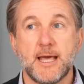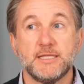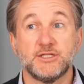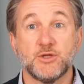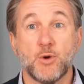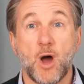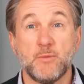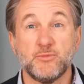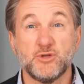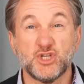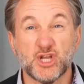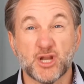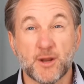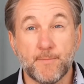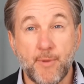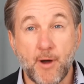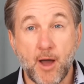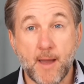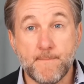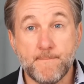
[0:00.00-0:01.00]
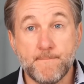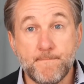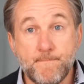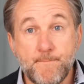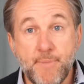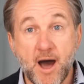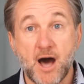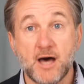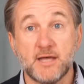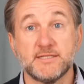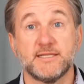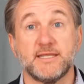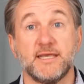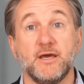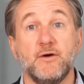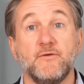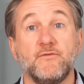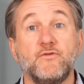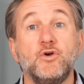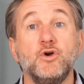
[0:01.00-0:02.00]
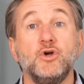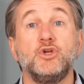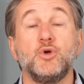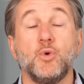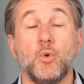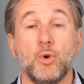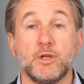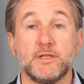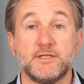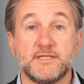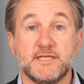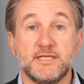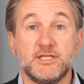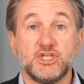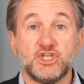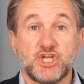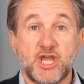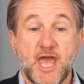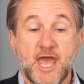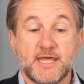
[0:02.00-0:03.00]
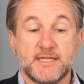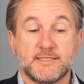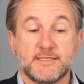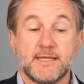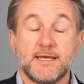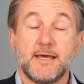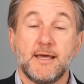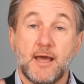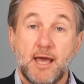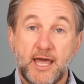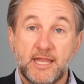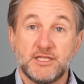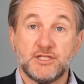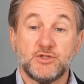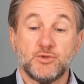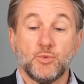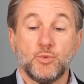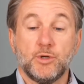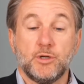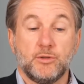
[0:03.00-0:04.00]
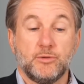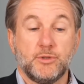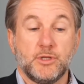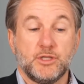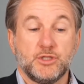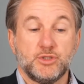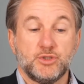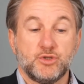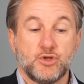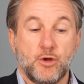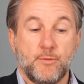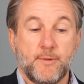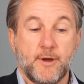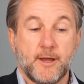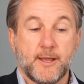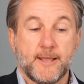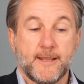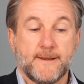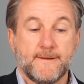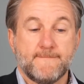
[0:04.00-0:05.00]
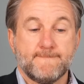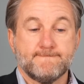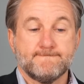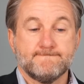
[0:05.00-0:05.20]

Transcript: So I'm just going to buy a basket of good quality shares, hence the world stock market.